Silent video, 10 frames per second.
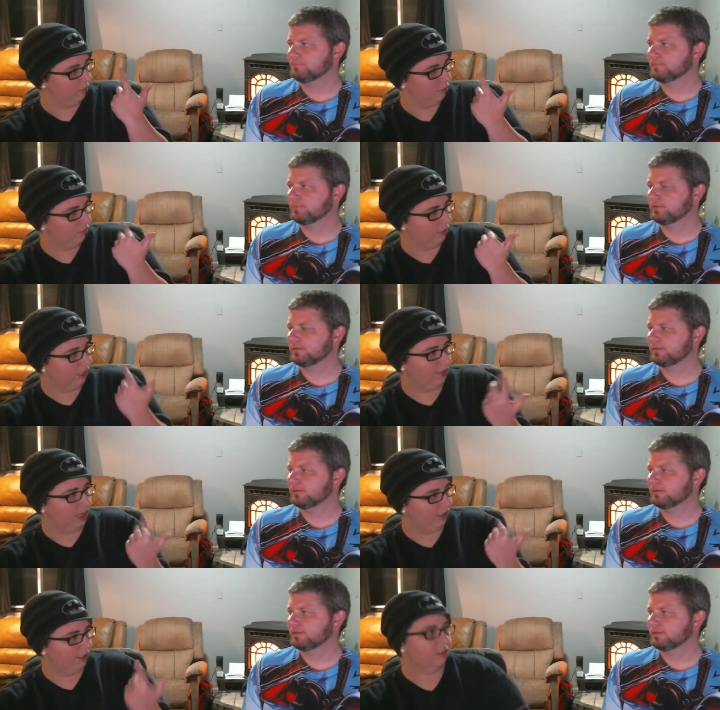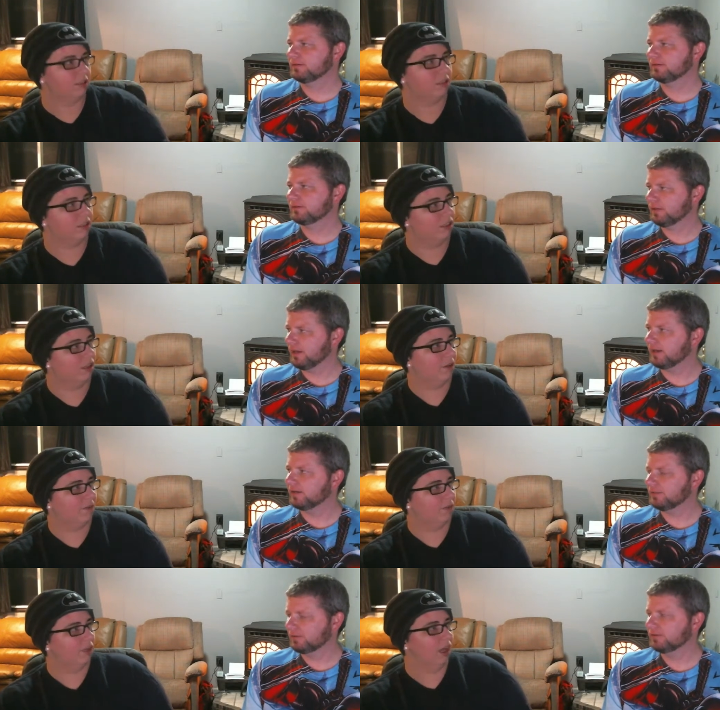Speaker 1: like violet. Yeah.
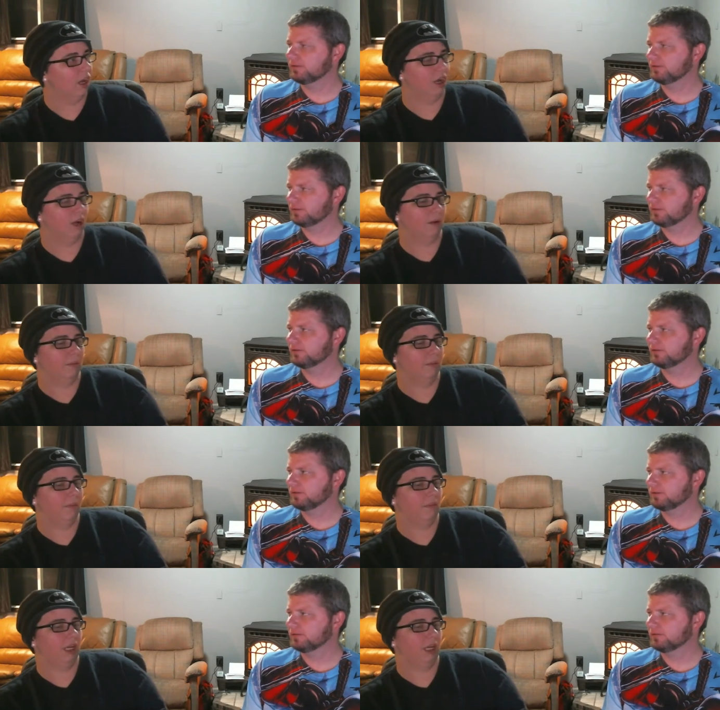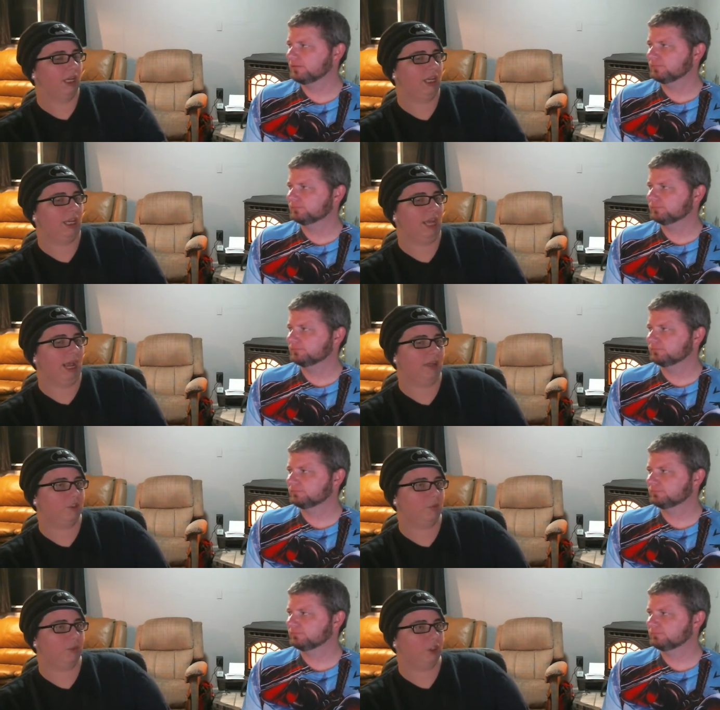Um, he has
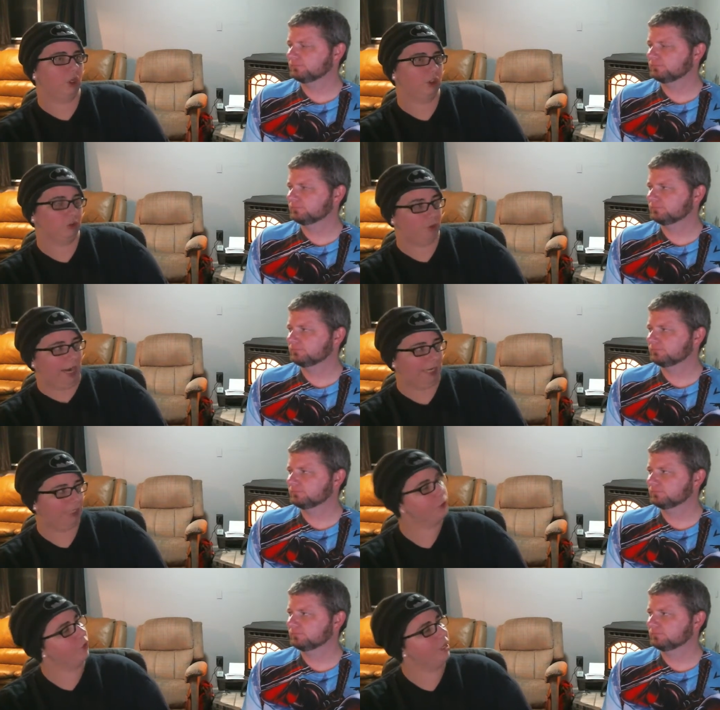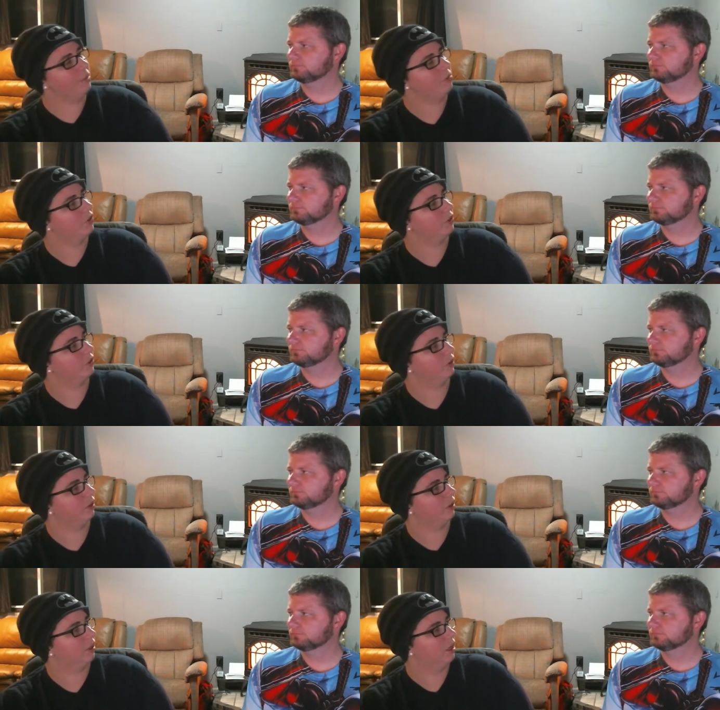what's called dragon dreams.
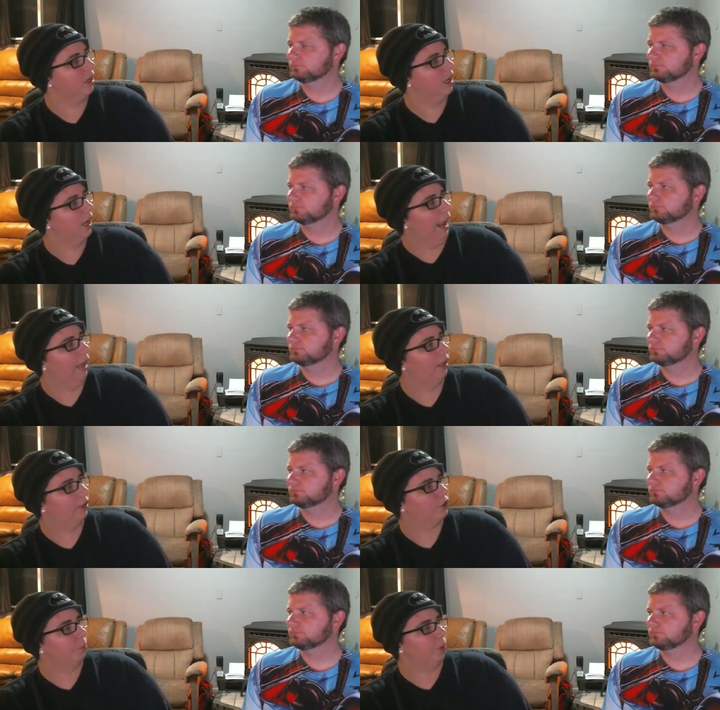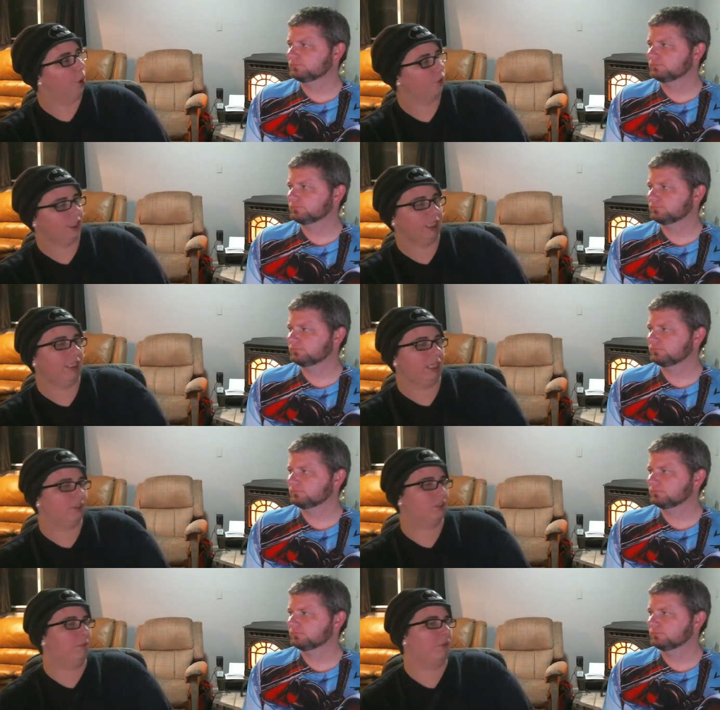And supposedly that's
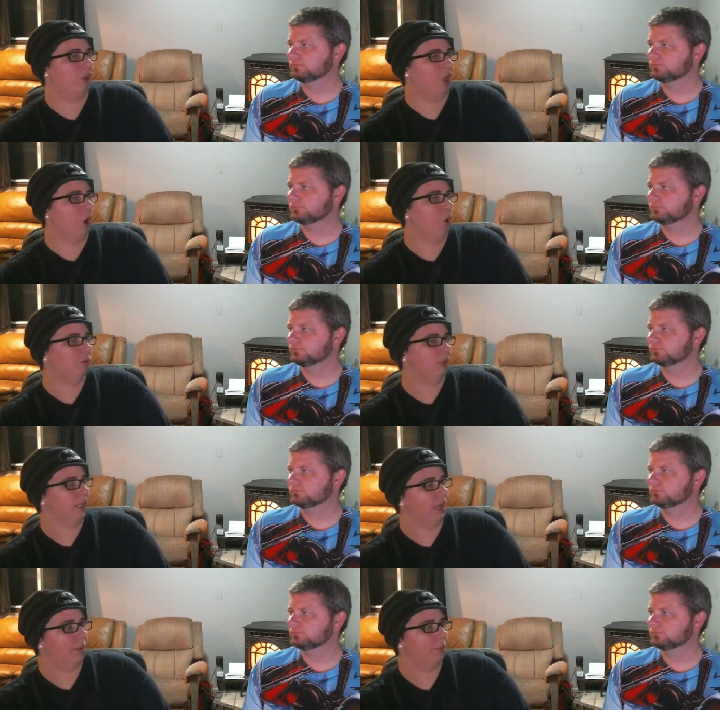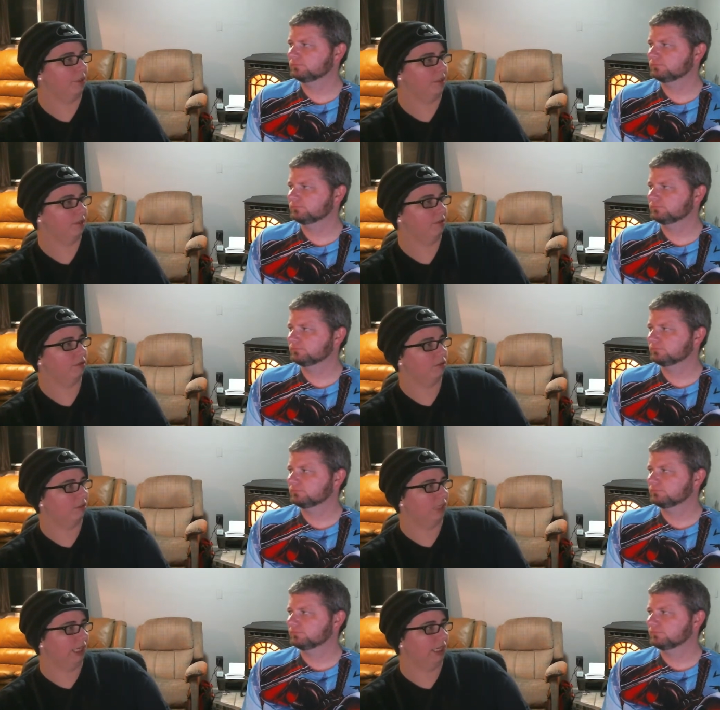something that only happened
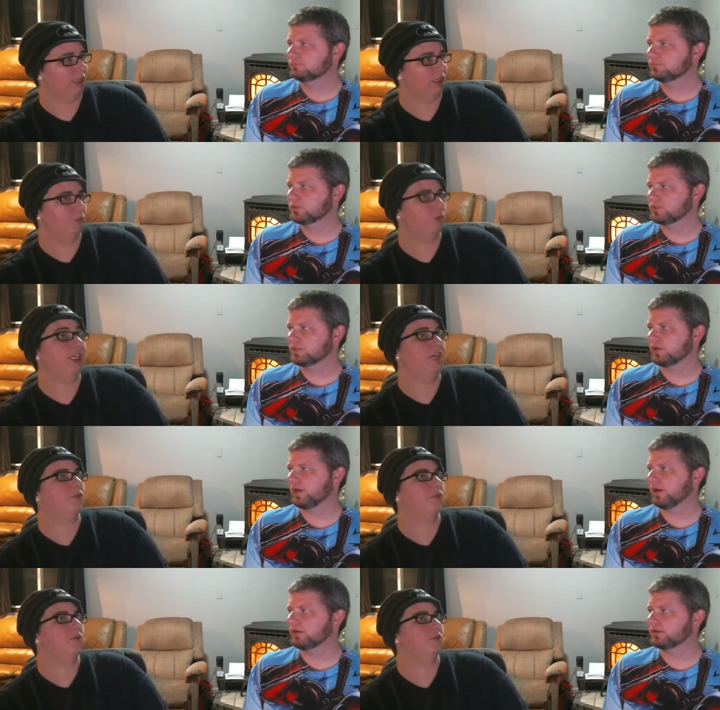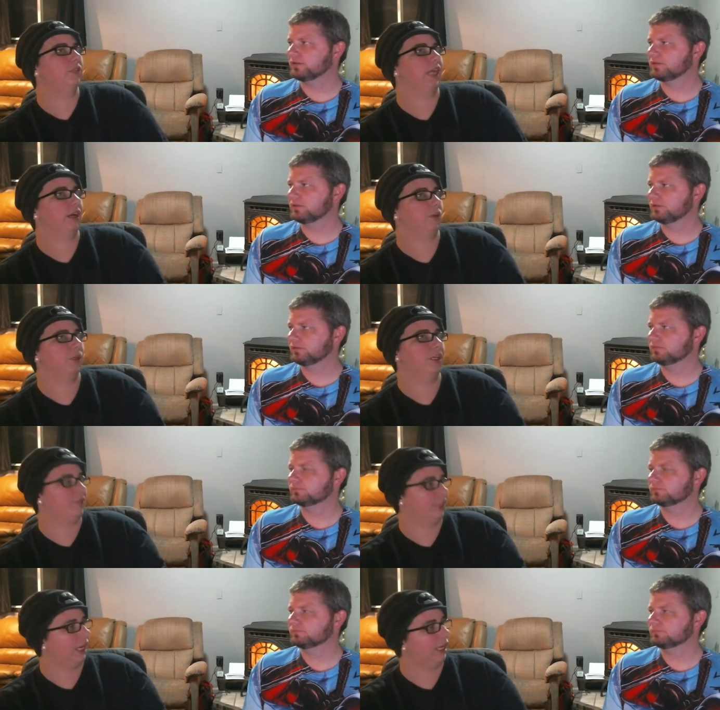like he when he yeah, yeah, when he was a
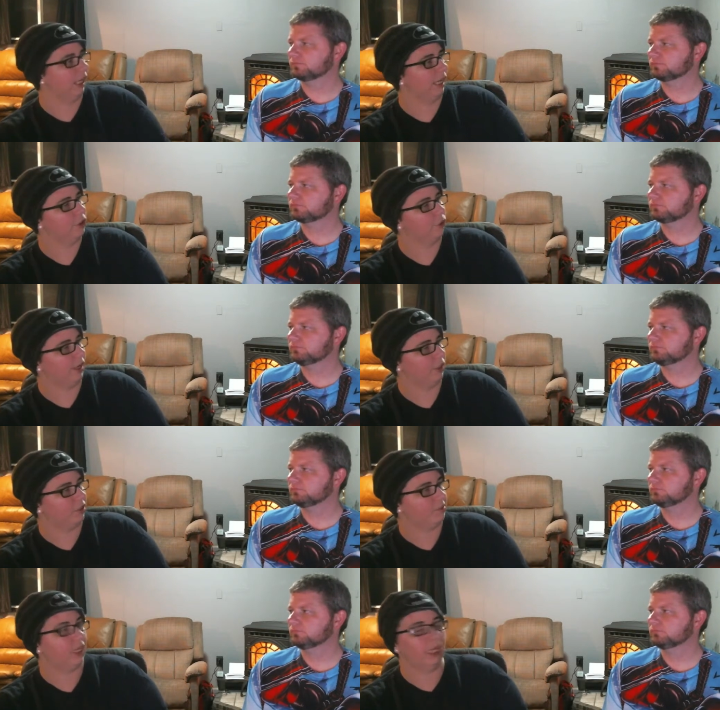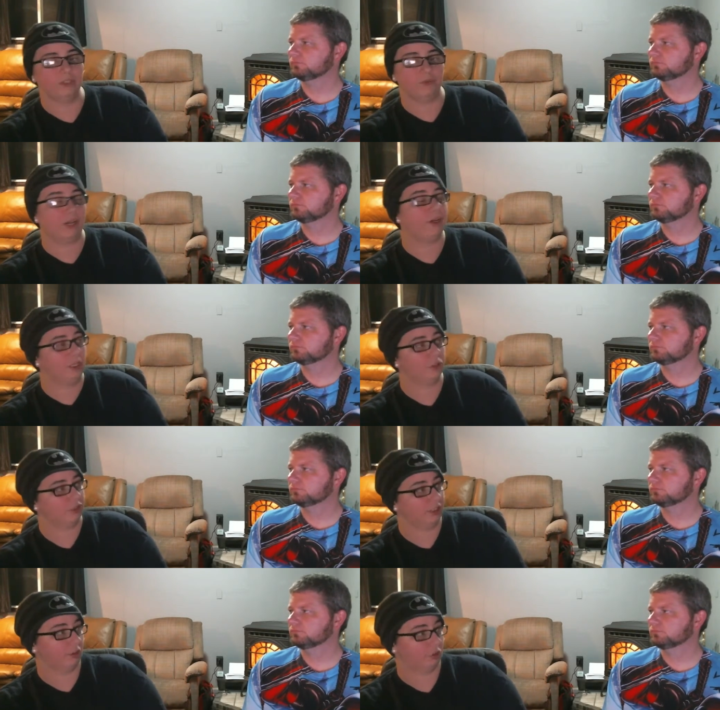kid, he had dragon dreams and he's very
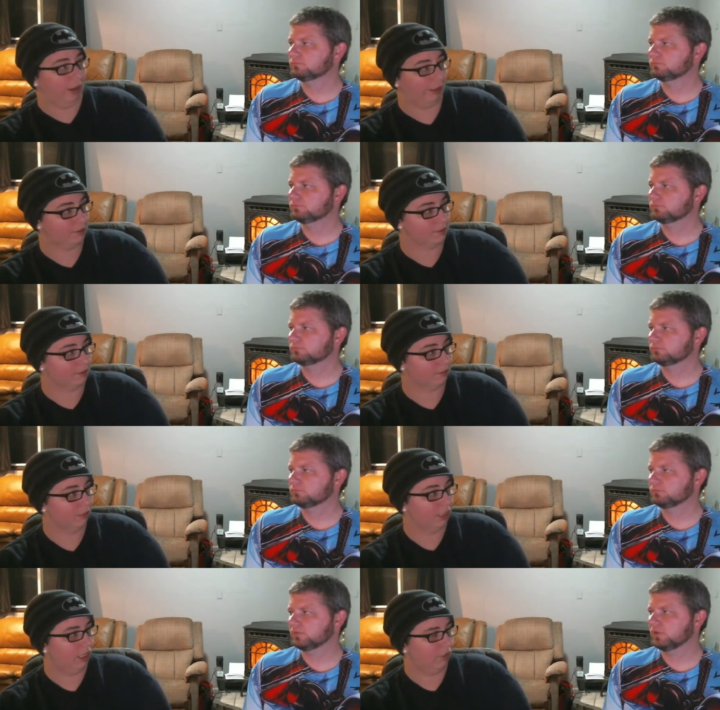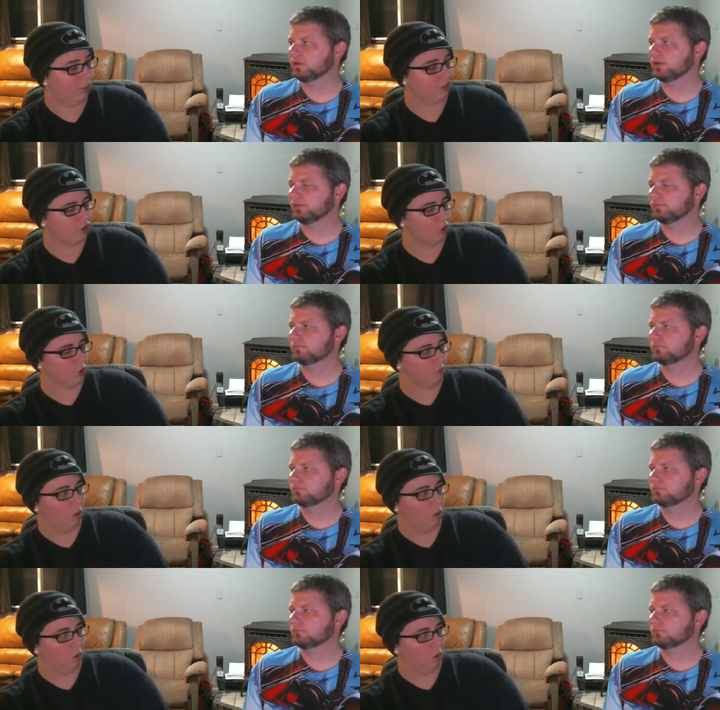interested in dragons. Oh, he wants yeah. to learn more.